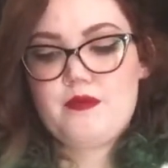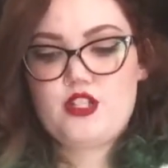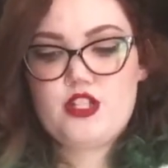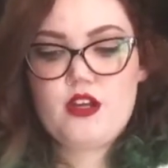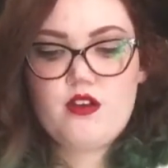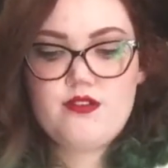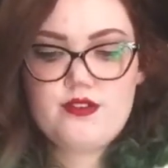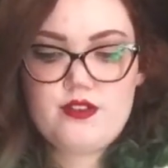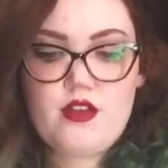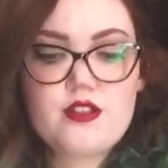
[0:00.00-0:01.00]
But she
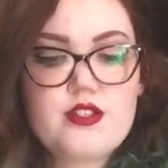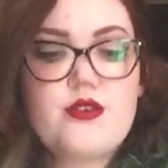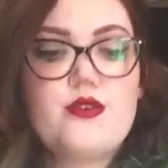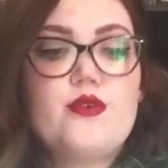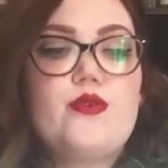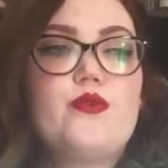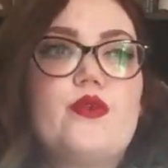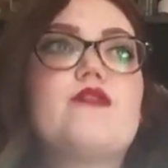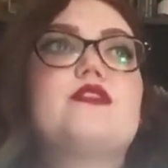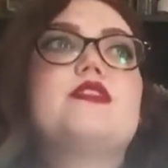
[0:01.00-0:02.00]
also
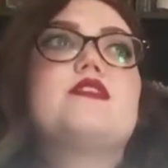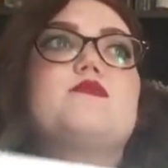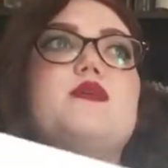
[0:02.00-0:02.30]
references